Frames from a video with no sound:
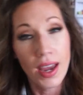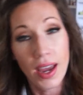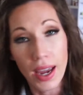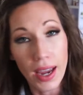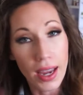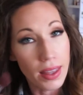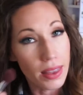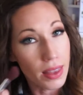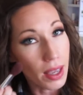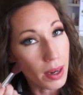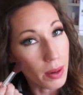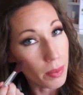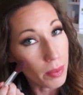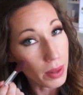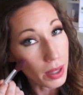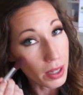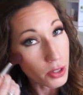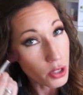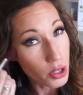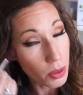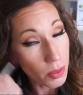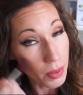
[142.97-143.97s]
and then
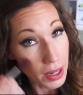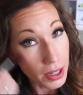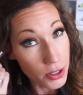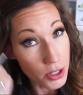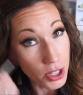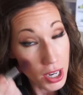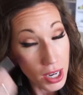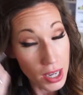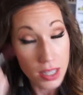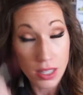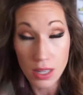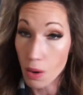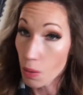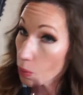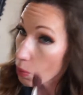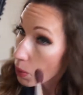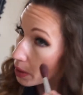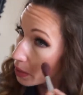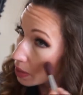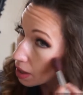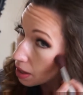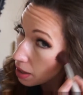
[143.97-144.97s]
blushed my cheeks
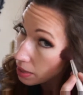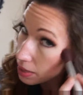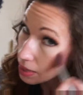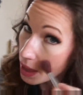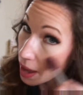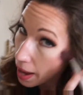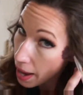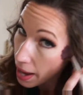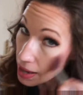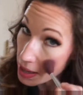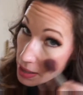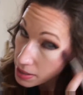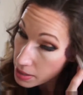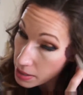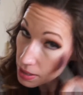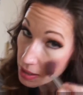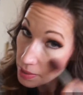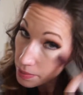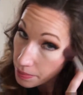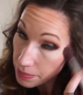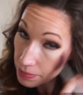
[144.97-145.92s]
with that.